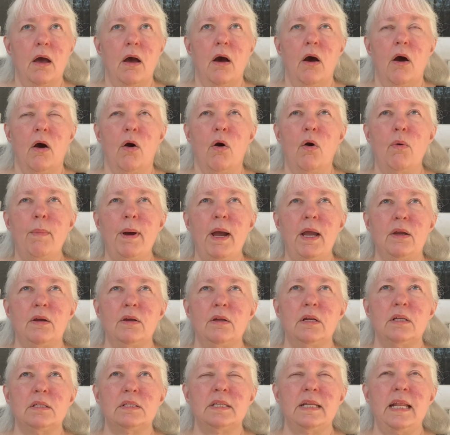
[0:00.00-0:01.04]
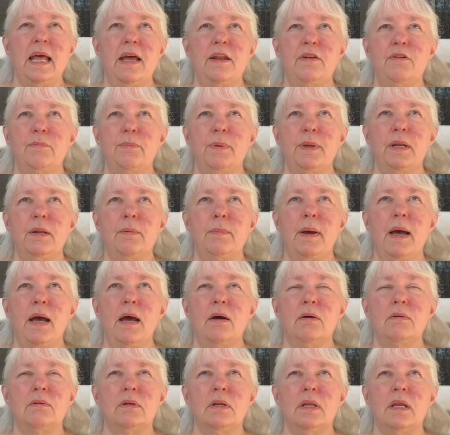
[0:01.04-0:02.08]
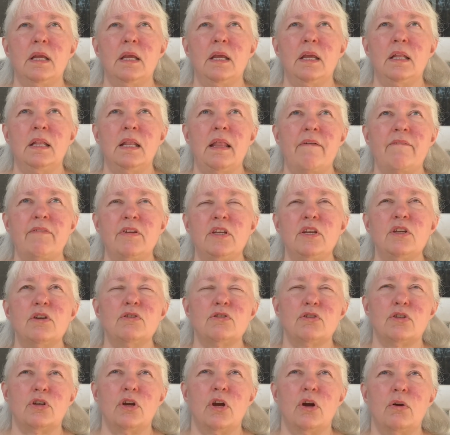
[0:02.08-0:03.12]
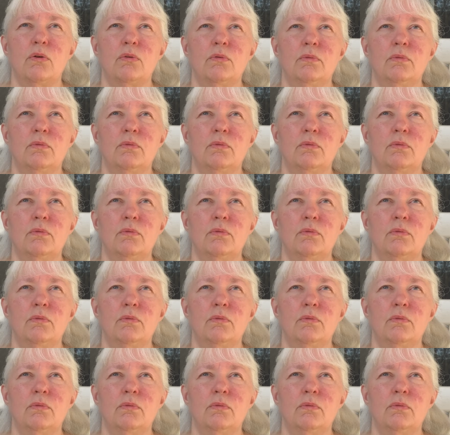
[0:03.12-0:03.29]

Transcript: Oh my goodness, it had to have been about 11 years ago.